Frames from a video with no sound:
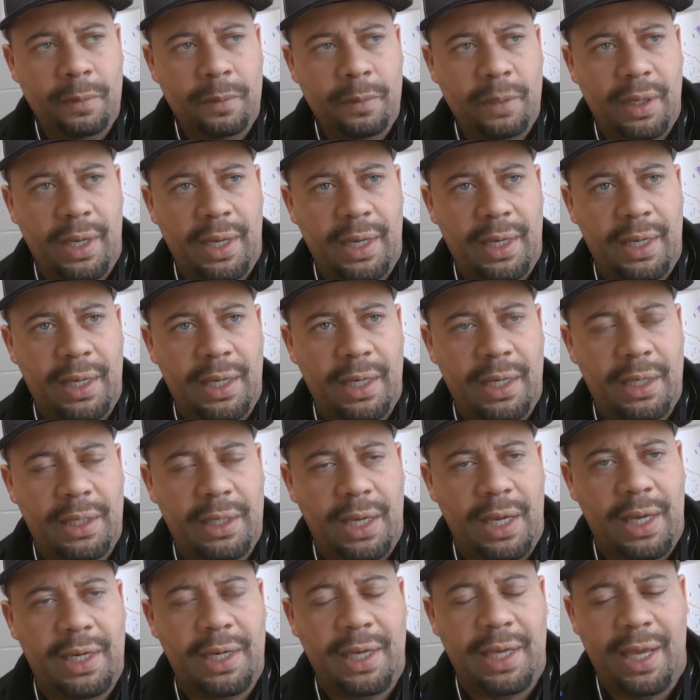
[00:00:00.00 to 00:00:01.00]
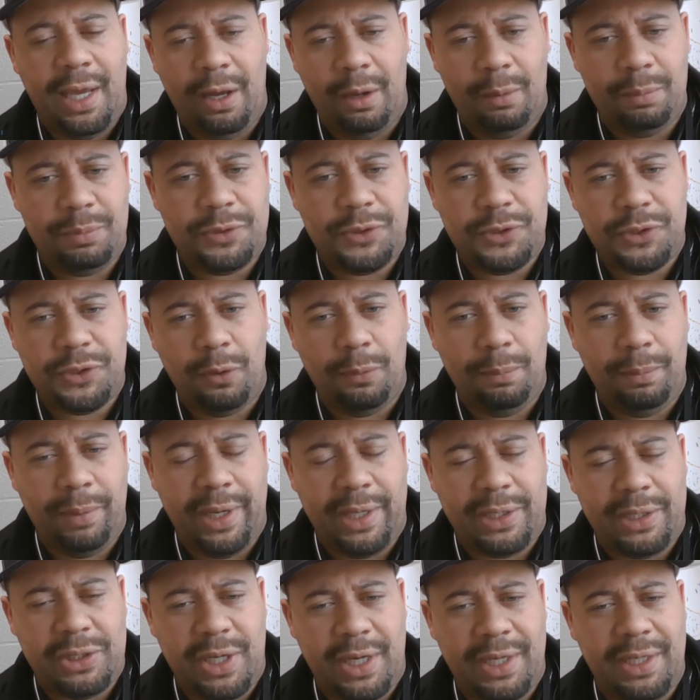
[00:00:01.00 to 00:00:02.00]
and it helps so
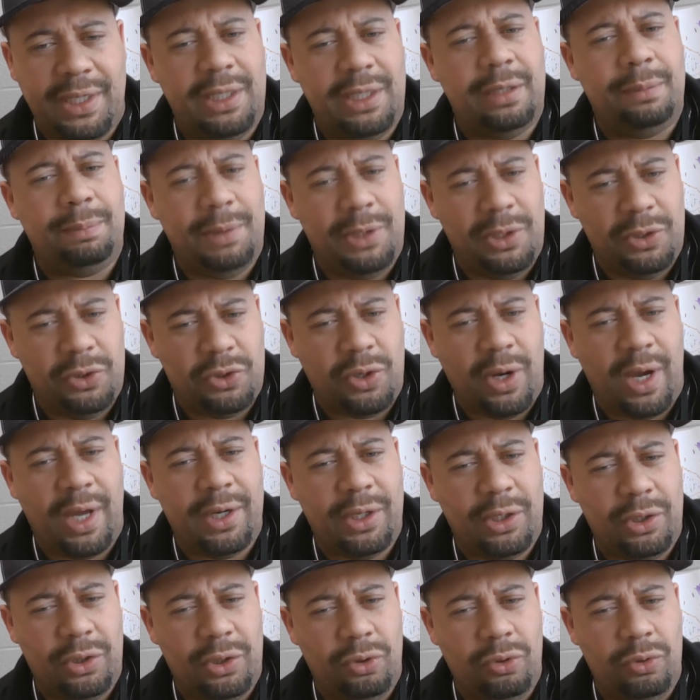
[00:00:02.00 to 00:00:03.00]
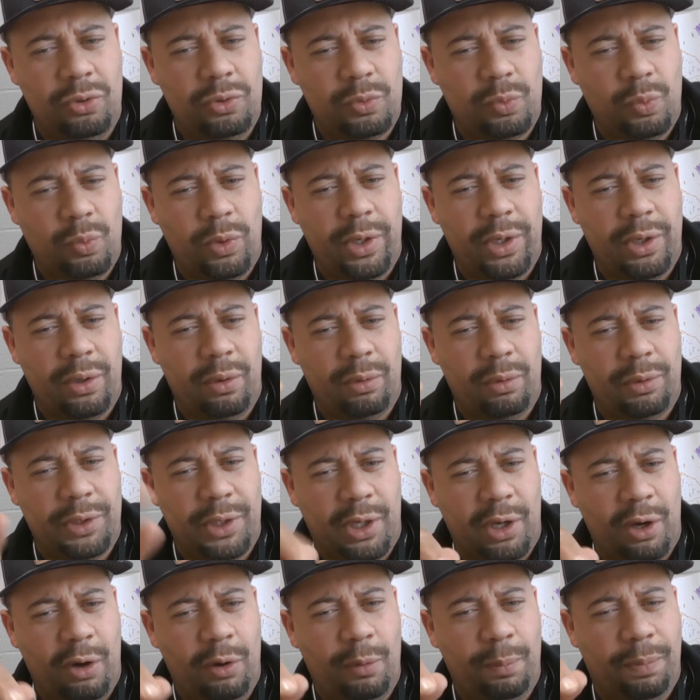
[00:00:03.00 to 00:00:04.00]
much. I need to be trying to use one on the
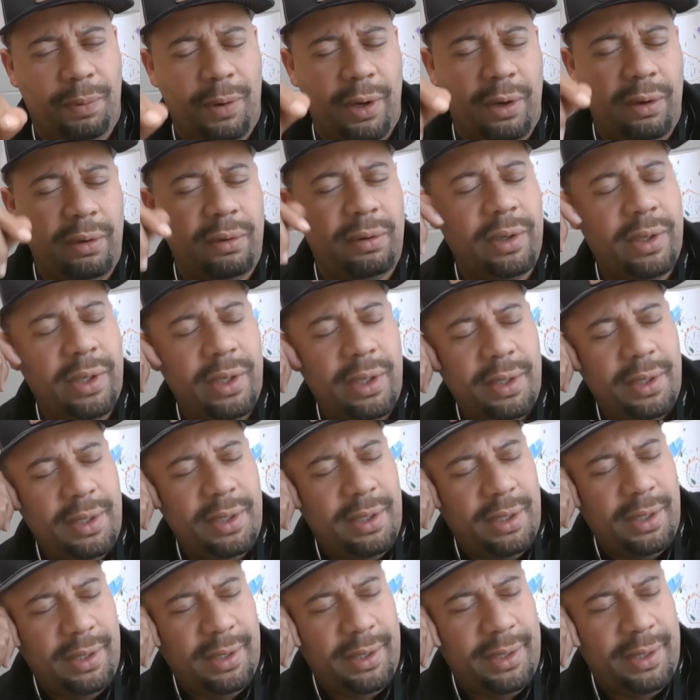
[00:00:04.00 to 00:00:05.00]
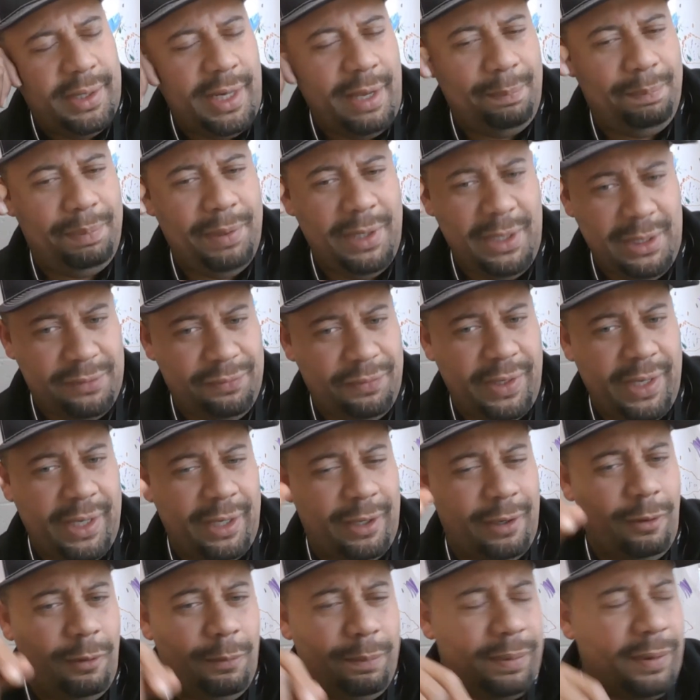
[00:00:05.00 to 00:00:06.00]
GoPro. That piece for that
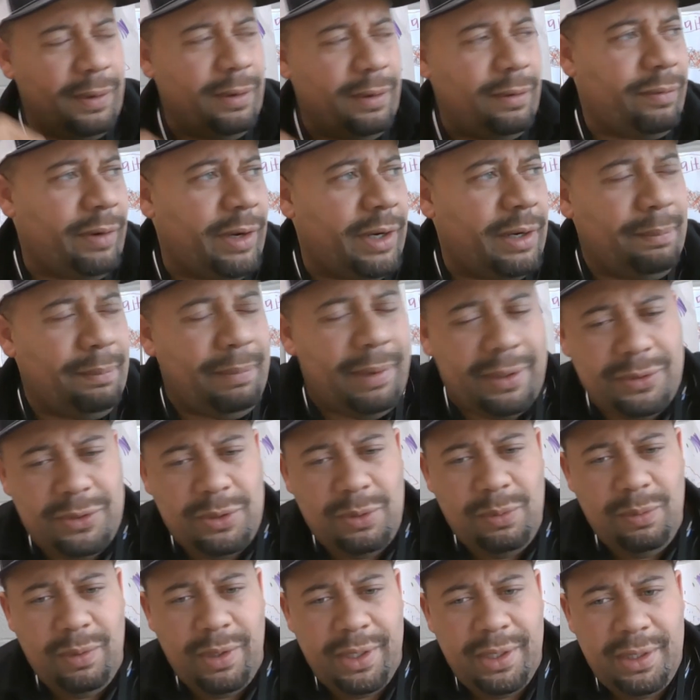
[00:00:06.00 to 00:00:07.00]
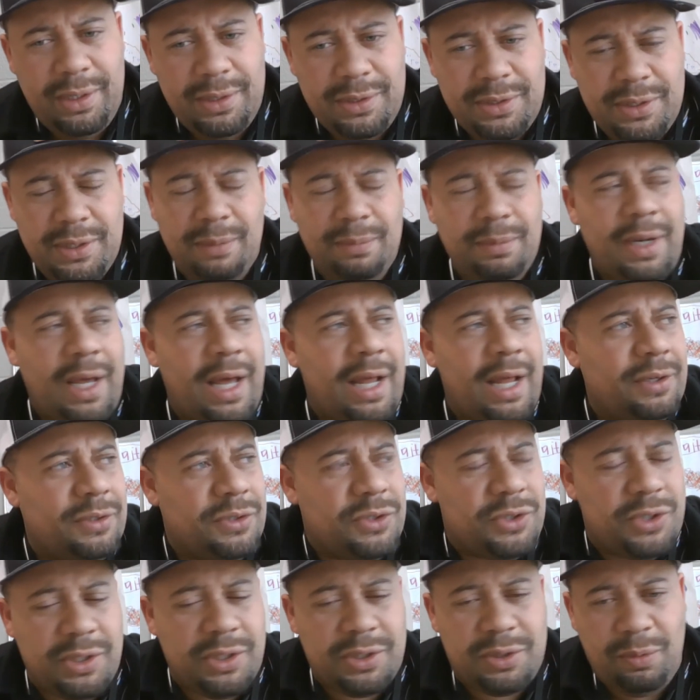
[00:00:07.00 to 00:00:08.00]
GoPro run about 200 and some dollars
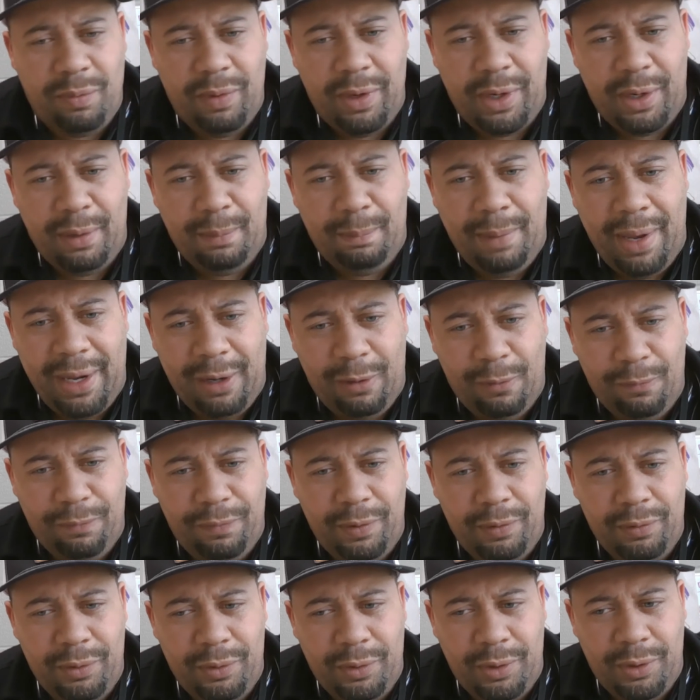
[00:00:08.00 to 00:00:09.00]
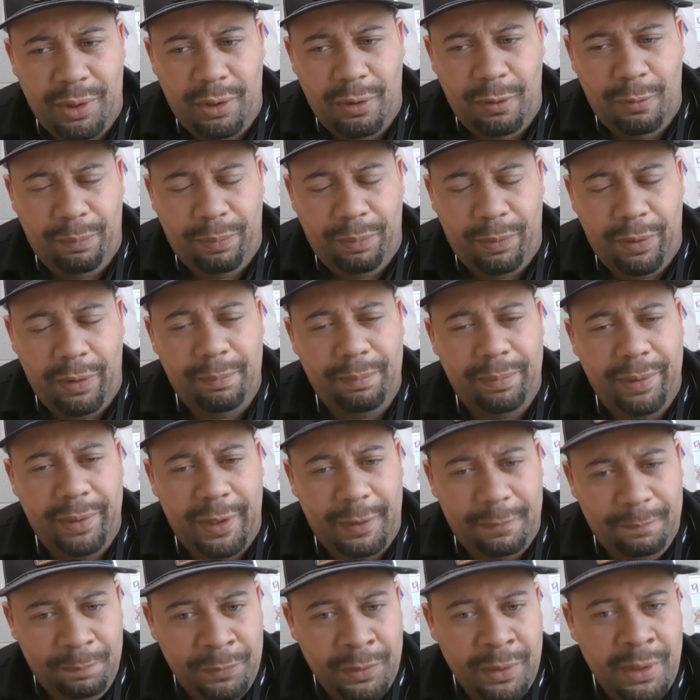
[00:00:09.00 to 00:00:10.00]
just to run a microphone on the GoPro,
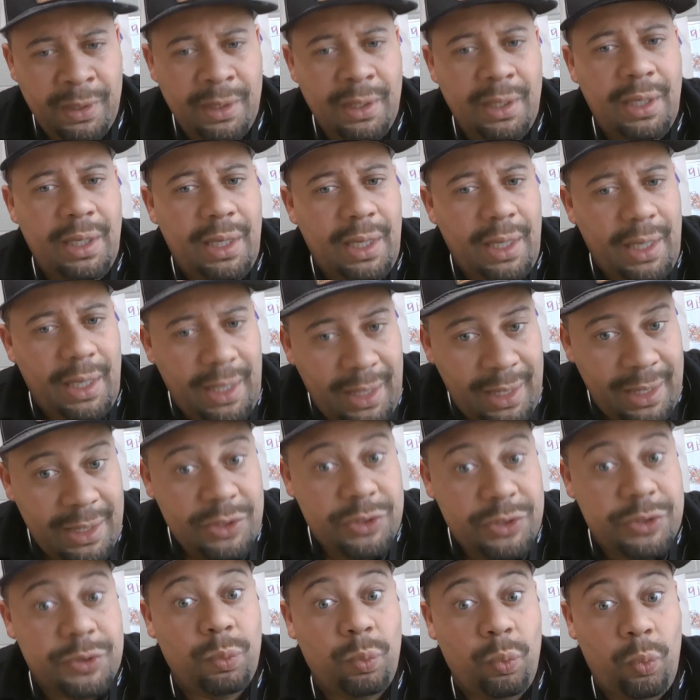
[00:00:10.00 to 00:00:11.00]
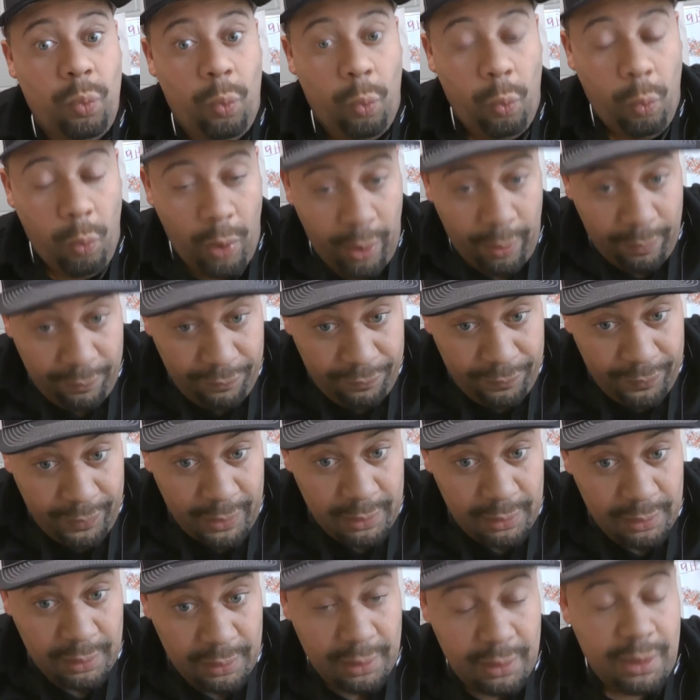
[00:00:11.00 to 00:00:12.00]
but it's worth
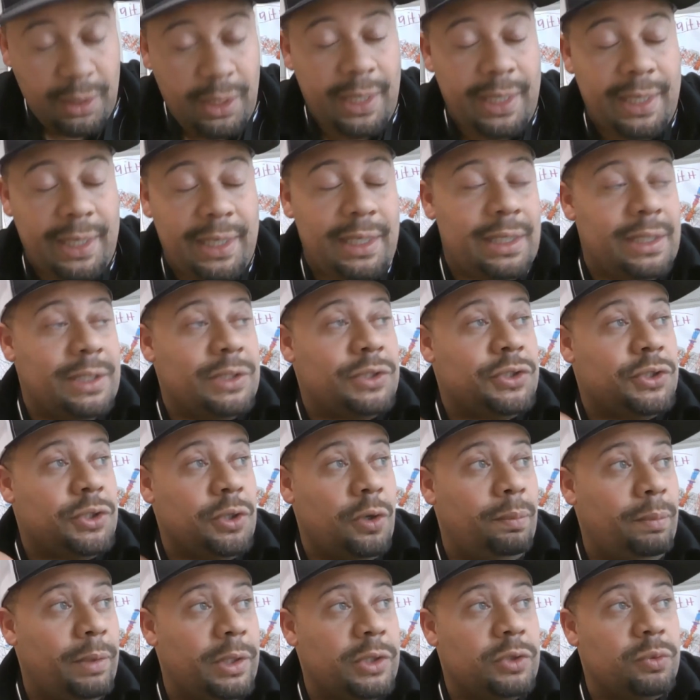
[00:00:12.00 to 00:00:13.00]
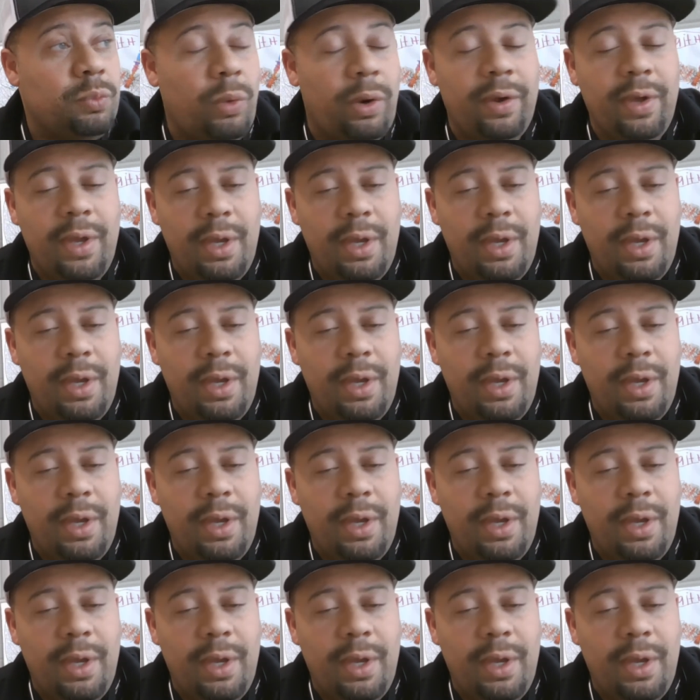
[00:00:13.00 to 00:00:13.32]
it. It is so much worth